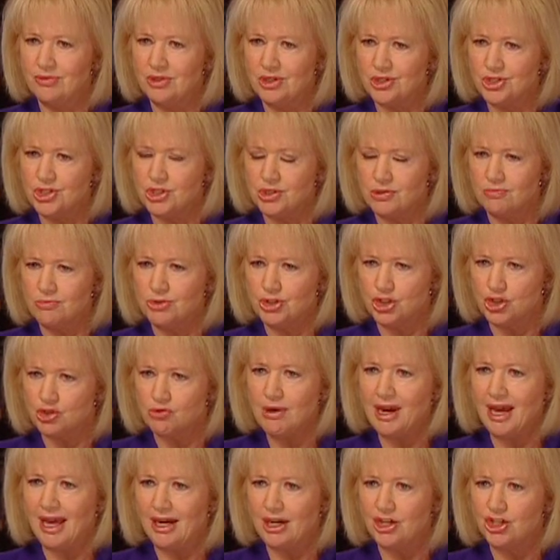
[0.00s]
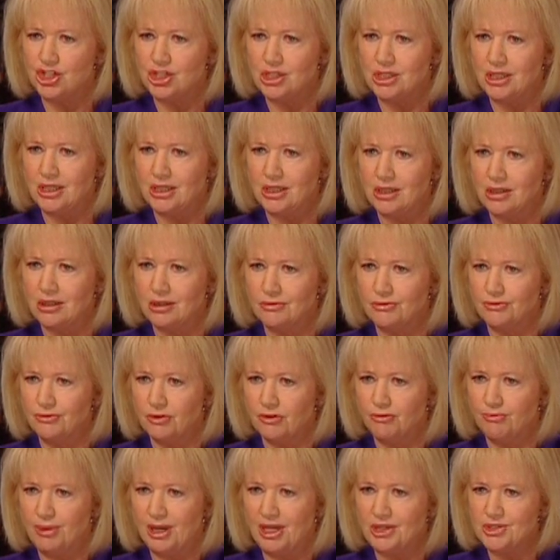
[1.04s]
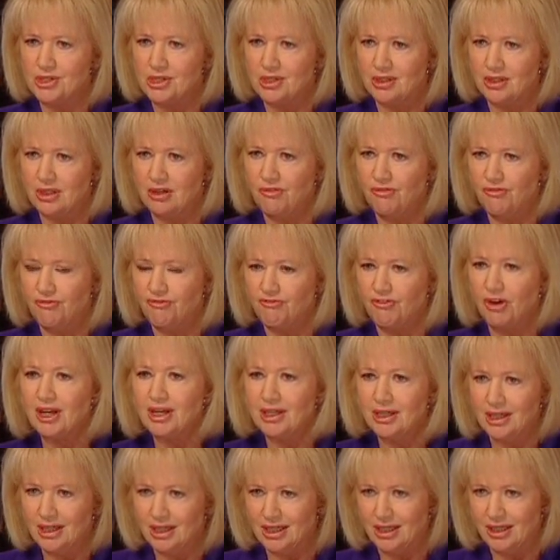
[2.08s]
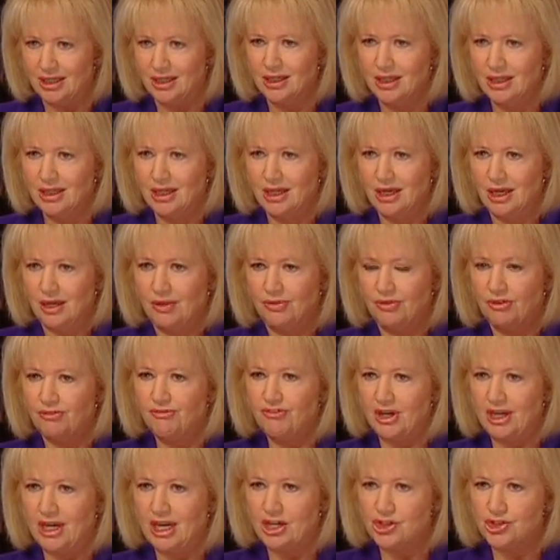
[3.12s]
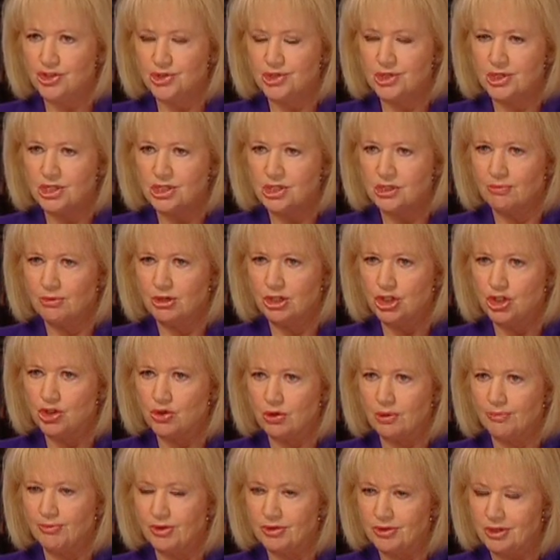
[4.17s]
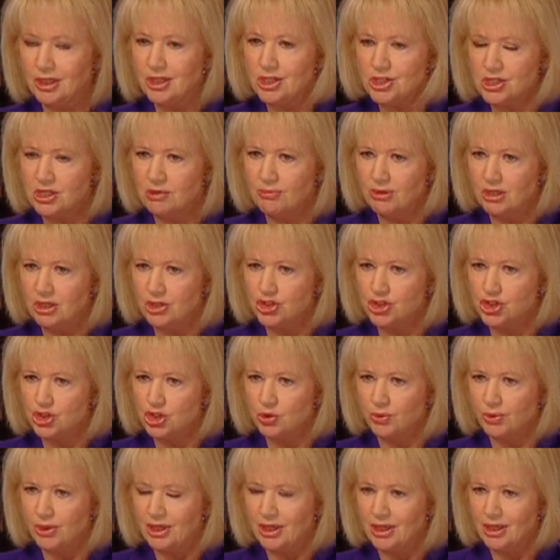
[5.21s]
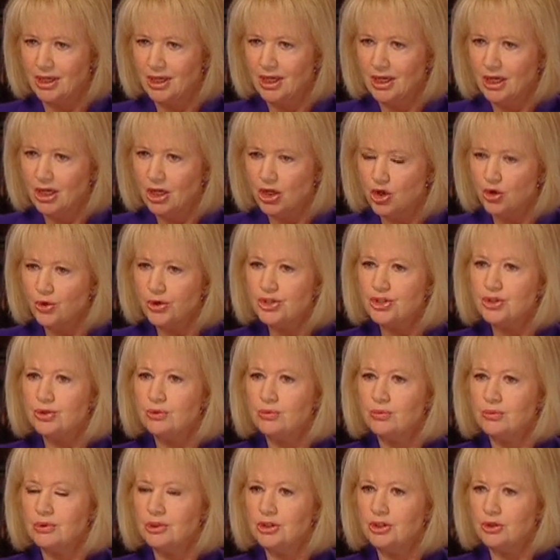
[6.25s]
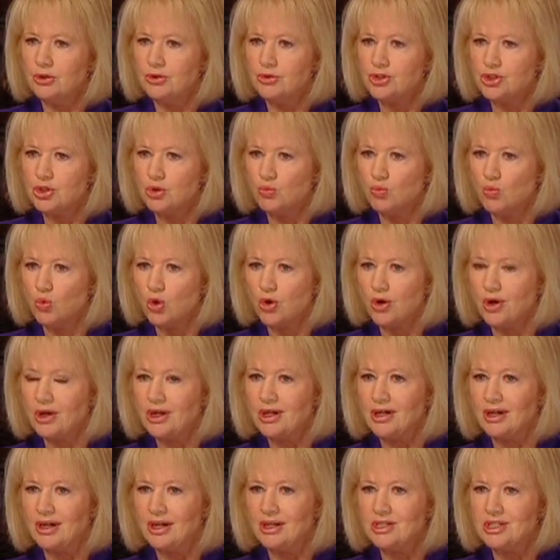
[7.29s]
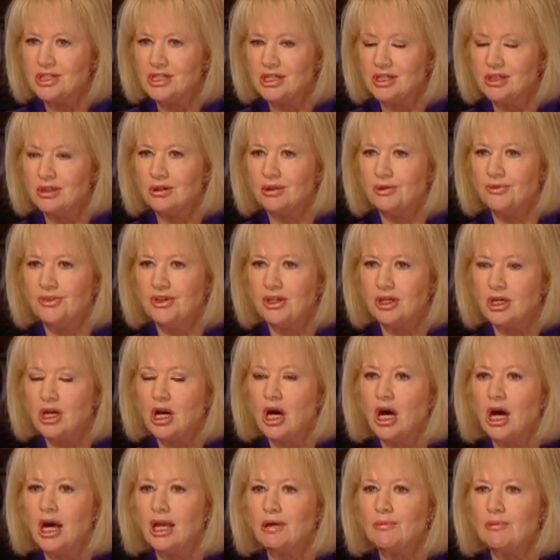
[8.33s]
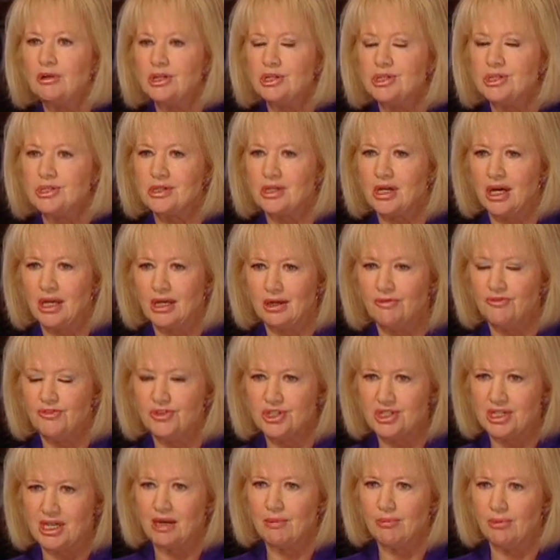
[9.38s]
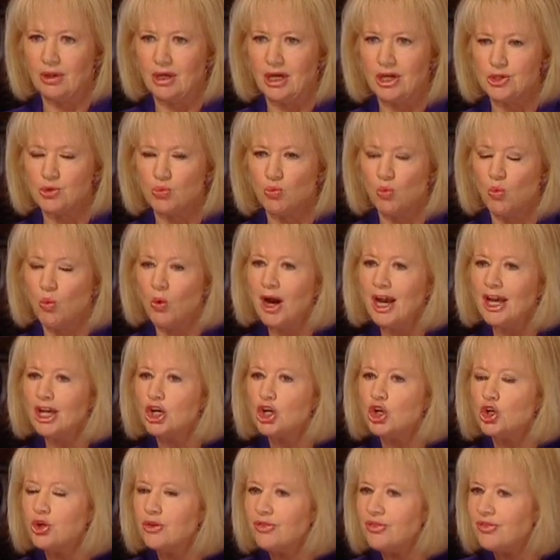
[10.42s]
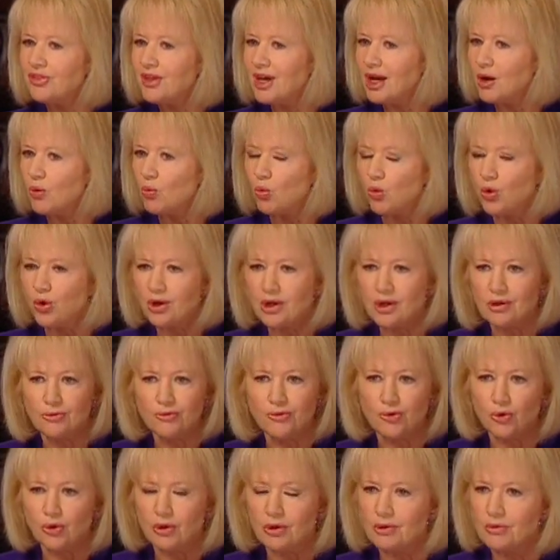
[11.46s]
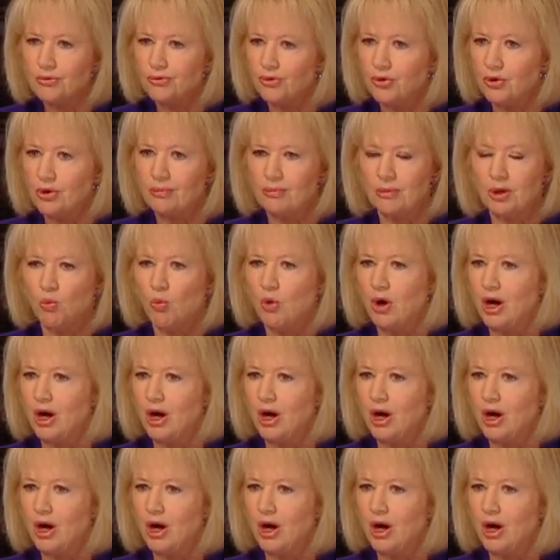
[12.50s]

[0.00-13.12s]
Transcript: this strategy of, of basically funding the financial system in Europe that the ECB is doing going to, you know, to work until the economies kind of stabilize. Why couldn't that work for, in, for a